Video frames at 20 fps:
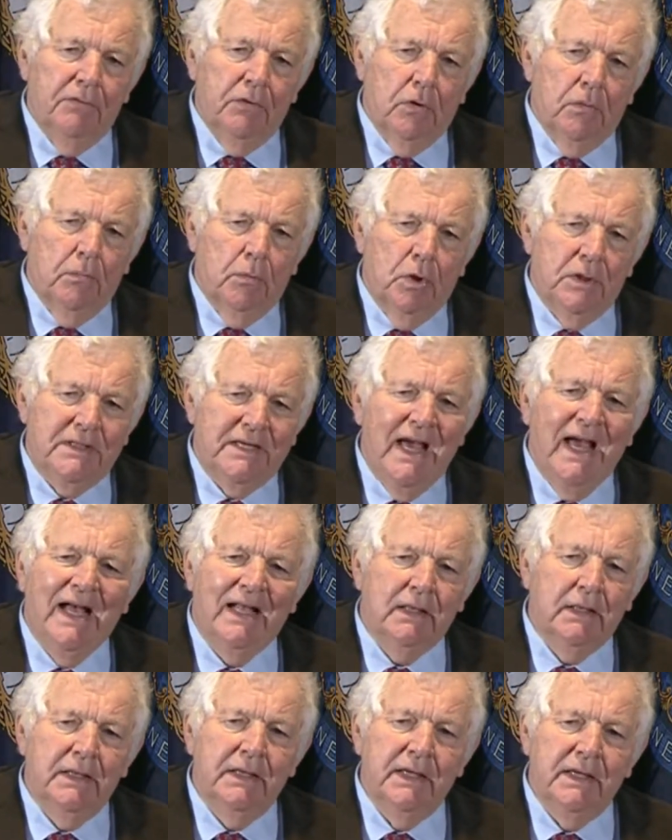
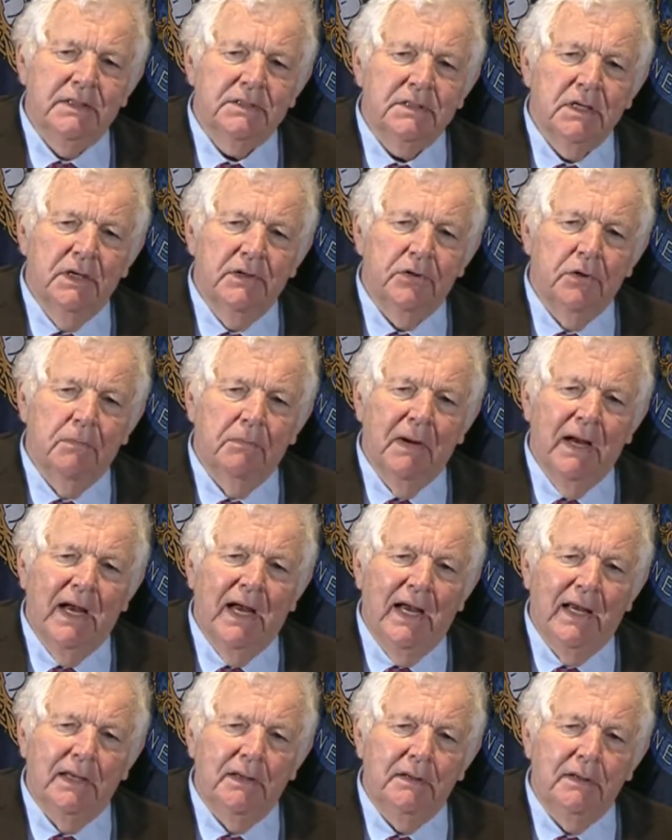mortality is on your
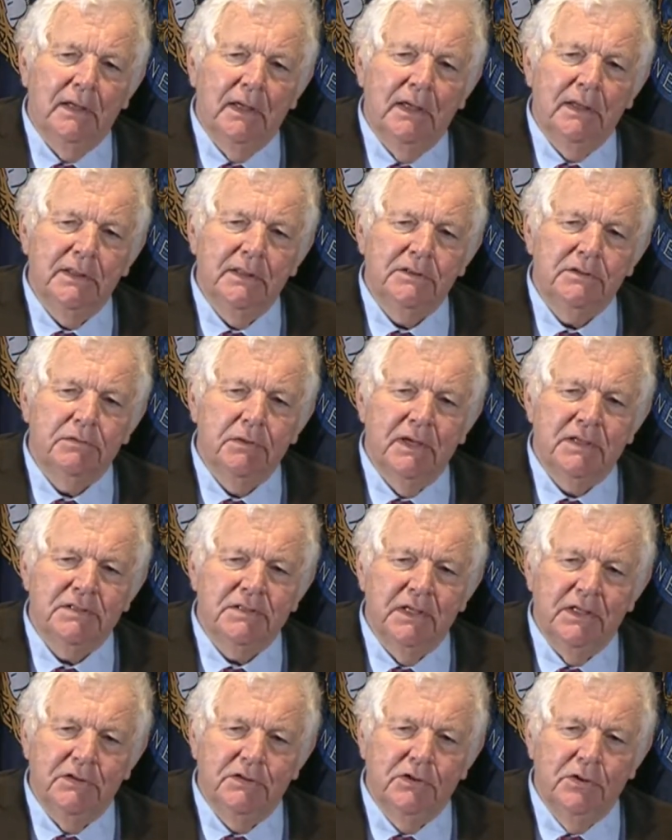mind. It's
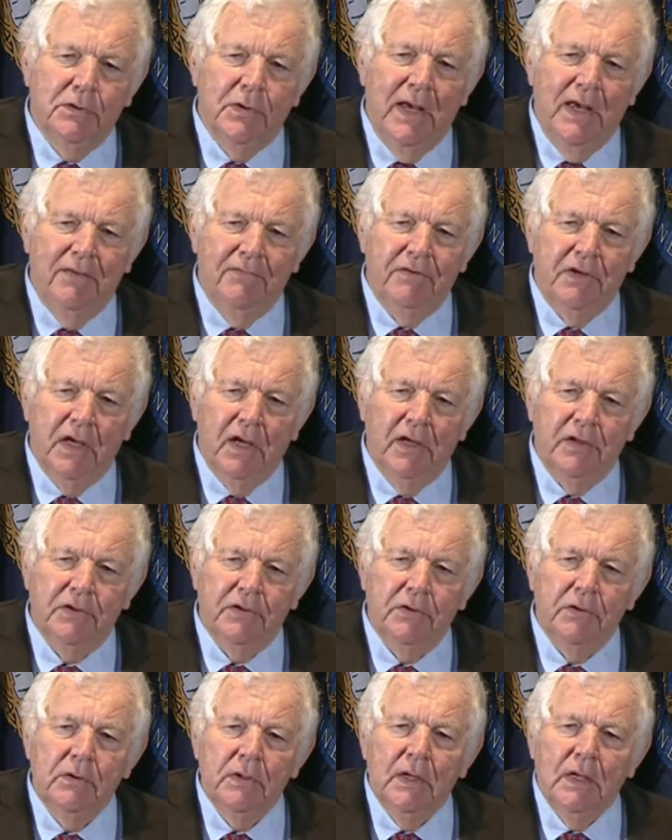resting too heavy on you.